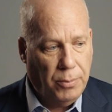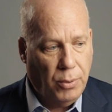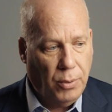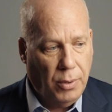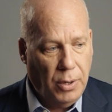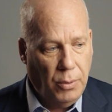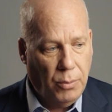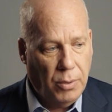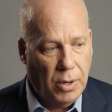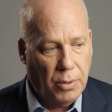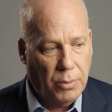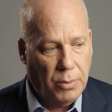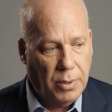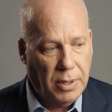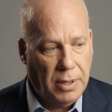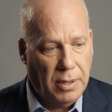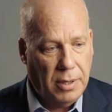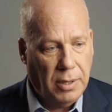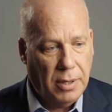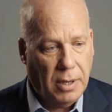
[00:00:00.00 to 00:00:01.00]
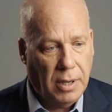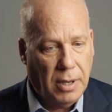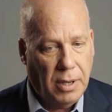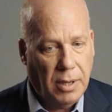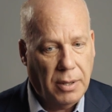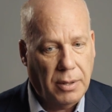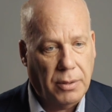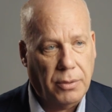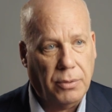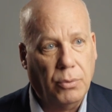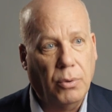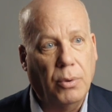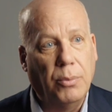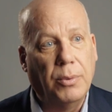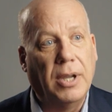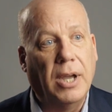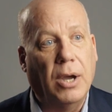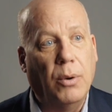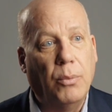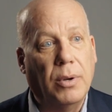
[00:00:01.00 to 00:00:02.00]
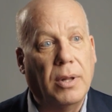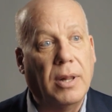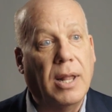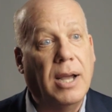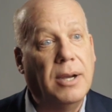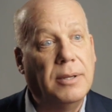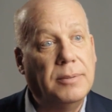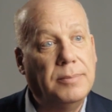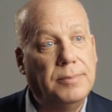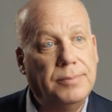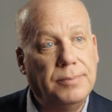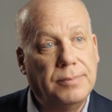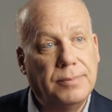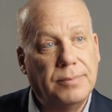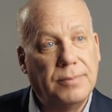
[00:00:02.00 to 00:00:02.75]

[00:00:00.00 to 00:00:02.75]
a point where we thought we got Will out.